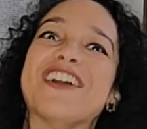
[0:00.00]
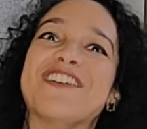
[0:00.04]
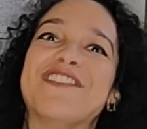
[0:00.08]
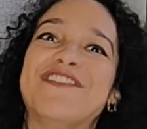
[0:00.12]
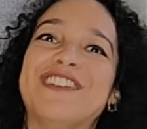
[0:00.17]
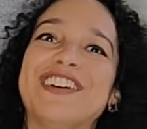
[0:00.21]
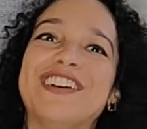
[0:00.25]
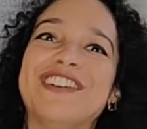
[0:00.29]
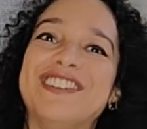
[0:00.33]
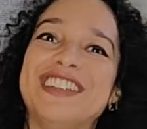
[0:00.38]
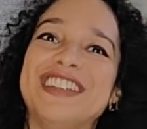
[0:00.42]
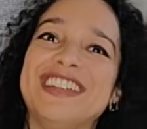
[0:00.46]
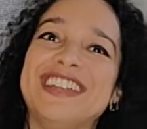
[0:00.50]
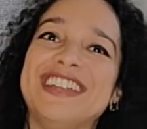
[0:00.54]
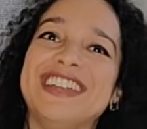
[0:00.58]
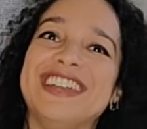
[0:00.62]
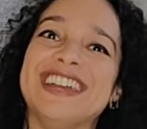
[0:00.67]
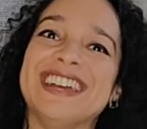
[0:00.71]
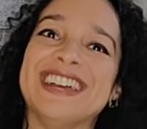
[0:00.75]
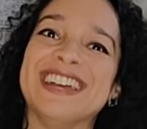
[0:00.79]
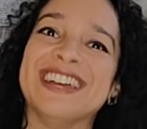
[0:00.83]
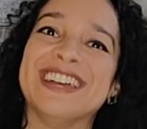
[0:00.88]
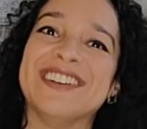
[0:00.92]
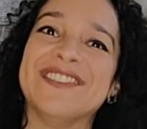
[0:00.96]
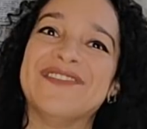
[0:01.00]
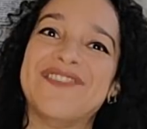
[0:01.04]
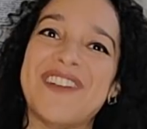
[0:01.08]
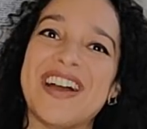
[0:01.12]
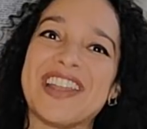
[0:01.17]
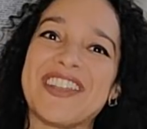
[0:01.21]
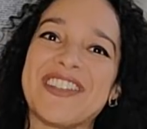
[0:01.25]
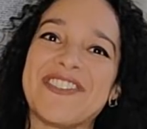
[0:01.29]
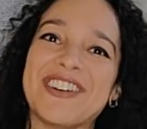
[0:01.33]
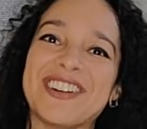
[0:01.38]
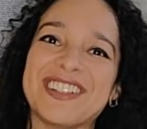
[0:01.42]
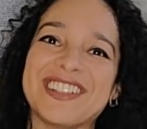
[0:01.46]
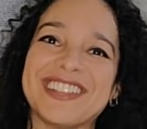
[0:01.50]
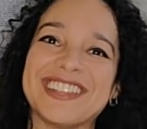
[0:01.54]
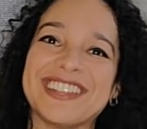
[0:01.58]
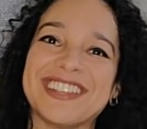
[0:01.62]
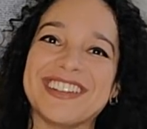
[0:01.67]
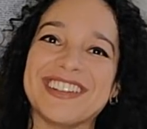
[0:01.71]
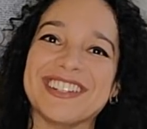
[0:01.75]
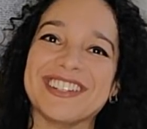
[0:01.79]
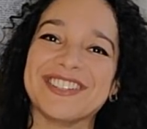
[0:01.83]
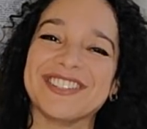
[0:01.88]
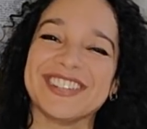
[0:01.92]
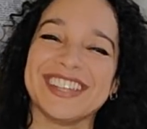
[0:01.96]
a very bad quality
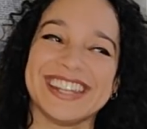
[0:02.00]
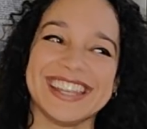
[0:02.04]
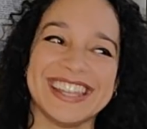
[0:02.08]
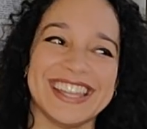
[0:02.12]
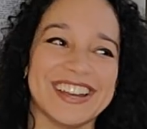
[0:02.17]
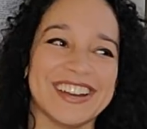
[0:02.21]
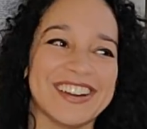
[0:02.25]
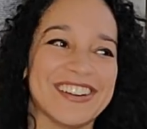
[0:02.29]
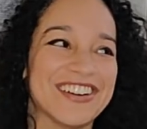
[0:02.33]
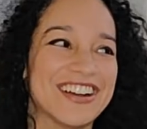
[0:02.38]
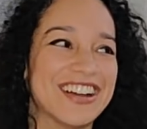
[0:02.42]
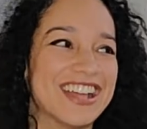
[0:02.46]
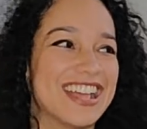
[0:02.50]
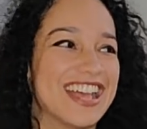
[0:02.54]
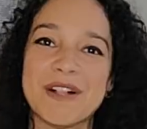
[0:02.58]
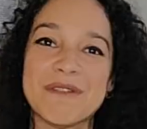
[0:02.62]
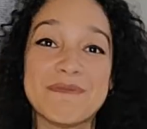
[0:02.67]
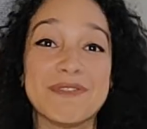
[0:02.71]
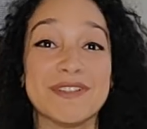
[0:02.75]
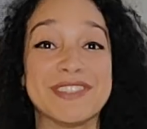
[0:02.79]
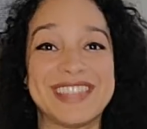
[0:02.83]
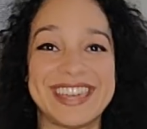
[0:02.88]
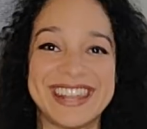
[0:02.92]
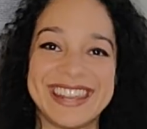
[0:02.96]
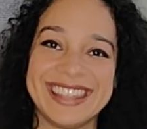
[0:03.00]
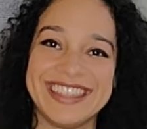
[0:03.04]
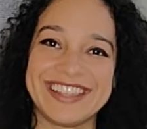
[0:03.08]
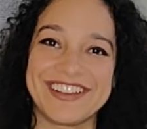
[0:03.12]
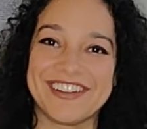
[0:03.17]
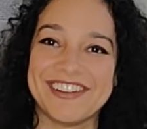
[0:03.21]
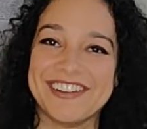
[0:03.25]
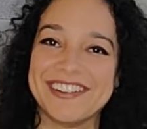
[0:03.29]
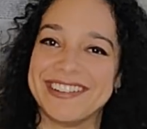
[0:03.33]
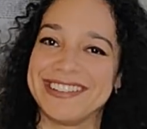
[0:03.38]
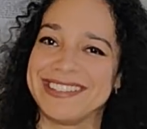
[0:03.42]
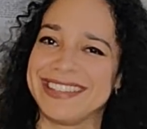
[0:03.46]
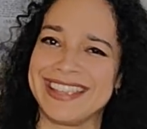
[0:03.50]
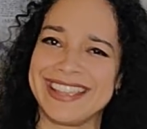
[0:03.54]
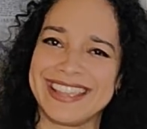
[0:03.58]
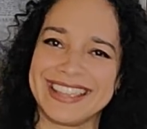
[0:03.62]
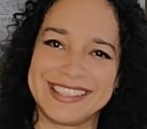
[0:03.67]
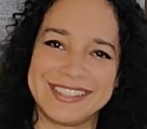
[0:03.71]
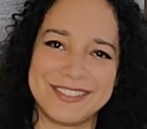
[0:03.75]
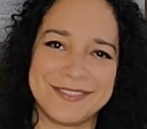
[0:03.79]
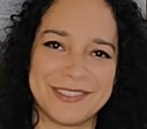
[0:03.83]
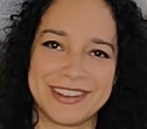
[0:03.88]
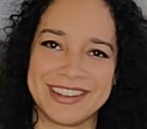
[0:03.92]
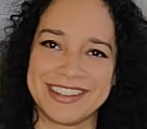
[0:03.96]
old video. So I'll put that in the cards in
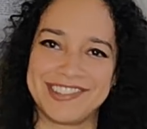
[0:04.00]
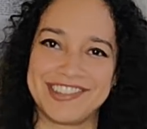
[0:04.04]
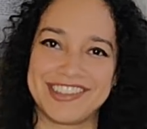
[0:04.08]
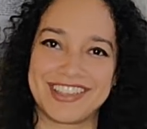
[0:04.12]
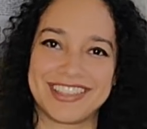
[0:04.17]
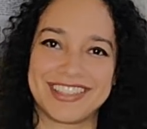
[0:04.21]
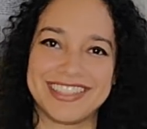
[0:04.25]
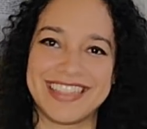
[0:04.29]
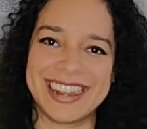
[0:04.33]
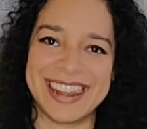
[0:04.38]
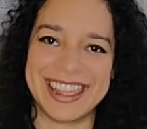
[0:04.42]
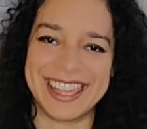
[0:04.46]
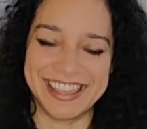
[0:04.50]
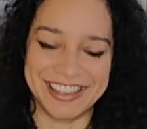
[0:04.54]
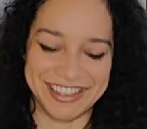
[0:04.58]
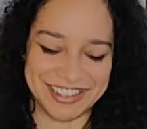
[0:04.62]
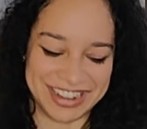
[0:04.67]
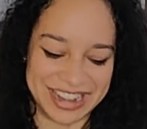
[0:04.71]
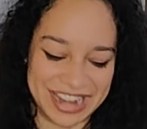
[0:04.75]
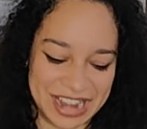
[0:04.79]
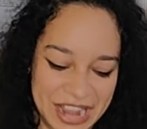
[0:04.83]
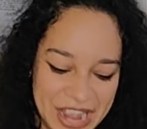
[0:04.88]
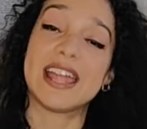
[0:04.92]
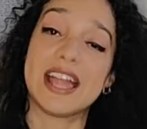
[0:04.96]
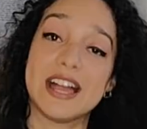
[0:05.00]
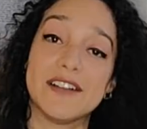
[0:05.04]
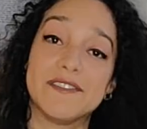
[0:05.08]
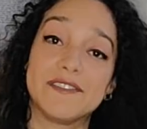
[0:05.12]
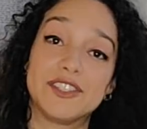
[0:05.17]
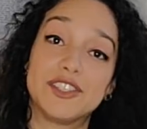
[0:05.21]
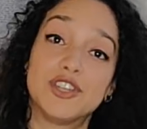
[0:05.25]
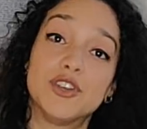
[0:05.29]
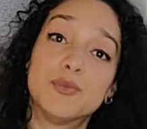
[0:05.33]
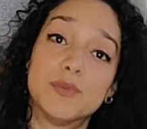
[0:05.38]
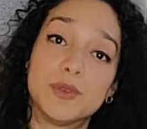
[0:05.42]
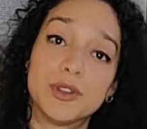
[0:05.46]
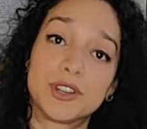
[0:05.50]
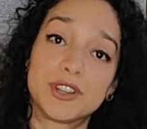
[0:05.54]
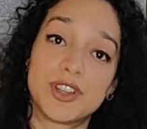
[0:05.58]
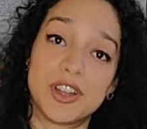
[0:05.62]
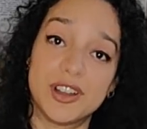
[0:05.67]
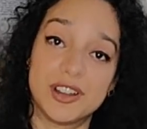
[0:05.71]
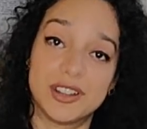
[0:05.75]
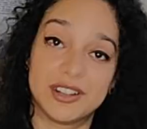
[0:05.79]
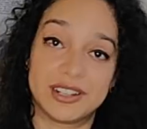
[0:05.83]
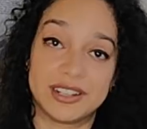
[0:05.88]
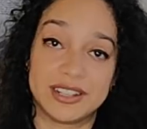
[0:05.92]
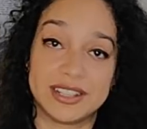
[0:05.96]
case you want to check that out. Then I have 2 more
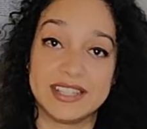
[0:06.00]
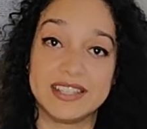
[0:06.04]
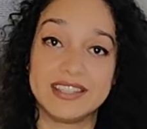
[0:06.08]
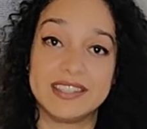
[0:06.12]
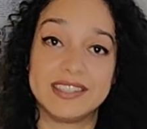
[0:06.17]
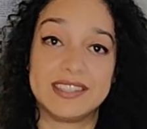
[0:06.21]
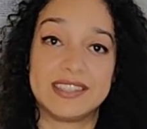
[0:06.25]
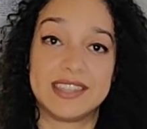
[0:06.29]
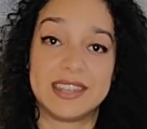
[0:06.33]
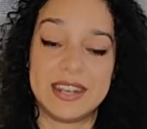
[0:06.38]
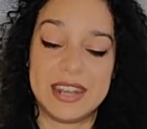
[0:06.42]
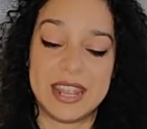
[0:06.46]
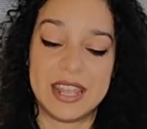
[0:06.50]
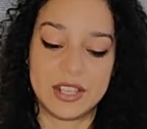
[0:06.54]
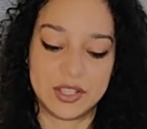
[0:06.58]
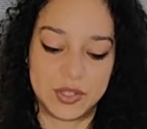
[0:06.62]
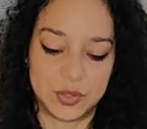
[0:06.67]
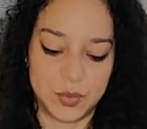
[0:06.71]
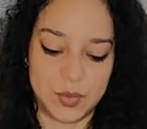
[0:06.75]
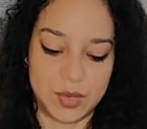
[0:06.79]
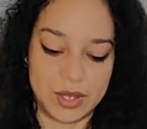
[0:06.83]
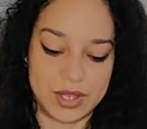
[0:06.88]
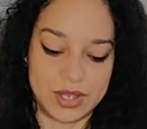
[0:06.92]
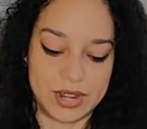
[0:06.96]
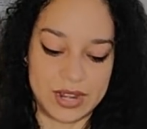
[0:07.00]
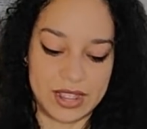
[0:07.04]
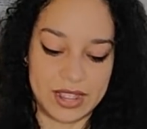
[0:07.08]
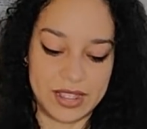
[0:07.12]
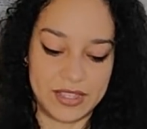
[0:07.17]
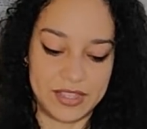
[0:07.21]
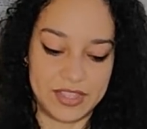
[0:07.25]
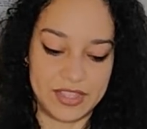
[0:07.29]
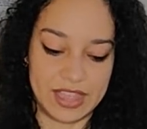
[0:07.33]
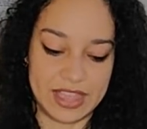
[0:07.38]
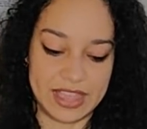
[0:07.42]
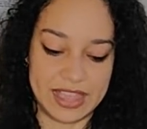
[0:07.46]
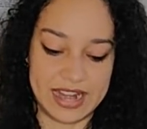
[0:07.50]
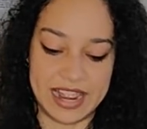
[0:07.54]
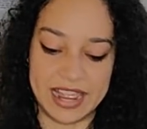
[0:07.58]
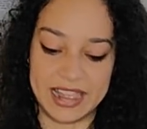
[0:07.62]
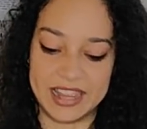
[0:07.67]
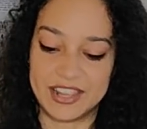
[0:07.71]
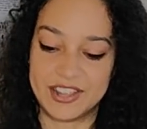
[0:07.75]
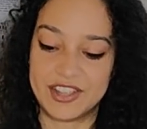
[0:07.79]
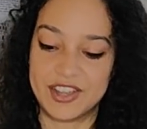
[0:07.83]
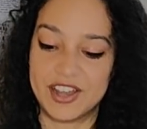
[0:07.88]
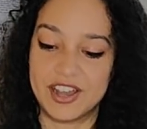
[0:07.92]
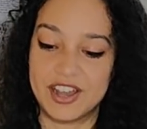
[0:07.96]
Conklins. The next one that
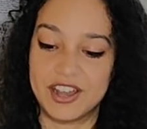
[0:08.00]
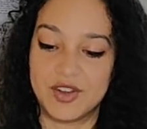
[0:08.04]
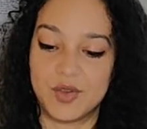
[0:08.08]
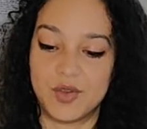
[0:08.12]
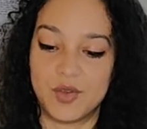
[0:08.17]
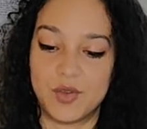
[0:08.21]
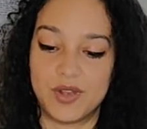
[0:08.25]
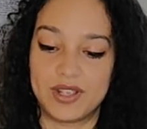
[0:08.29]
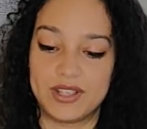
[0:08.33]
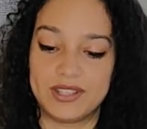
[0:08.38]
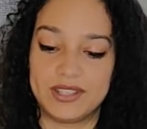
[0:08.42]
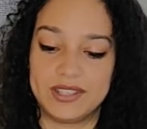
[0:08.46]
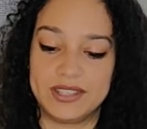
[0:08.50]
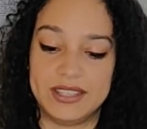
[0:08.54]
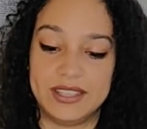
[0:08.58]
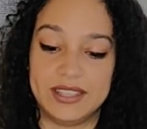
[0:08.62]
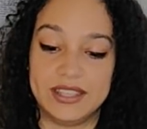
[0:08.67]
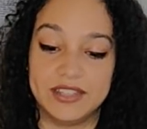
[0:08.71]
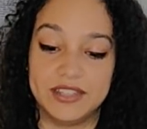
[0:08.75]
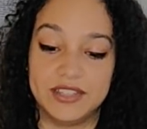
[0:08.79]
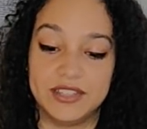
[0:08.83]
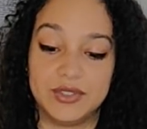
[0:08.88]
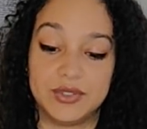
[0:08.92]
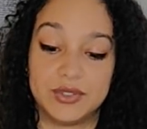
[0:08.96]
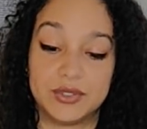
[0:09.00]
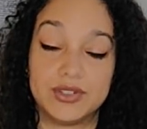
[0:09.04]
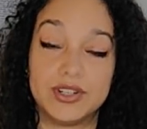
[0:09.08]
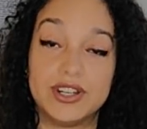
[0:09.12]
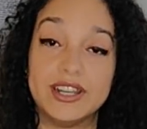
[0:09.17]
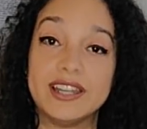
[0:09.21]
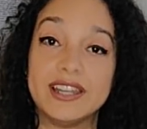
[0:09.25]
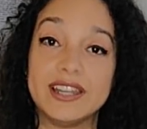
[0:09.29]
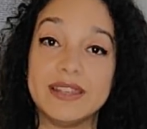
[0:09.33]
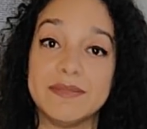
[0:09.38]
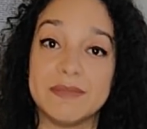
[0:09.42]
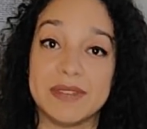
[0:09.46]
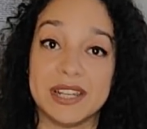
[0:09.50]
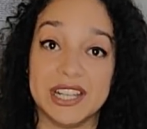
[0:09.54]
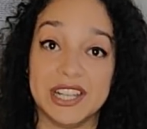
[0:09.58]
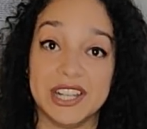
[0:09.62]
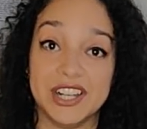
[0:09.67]
I got was the Endura in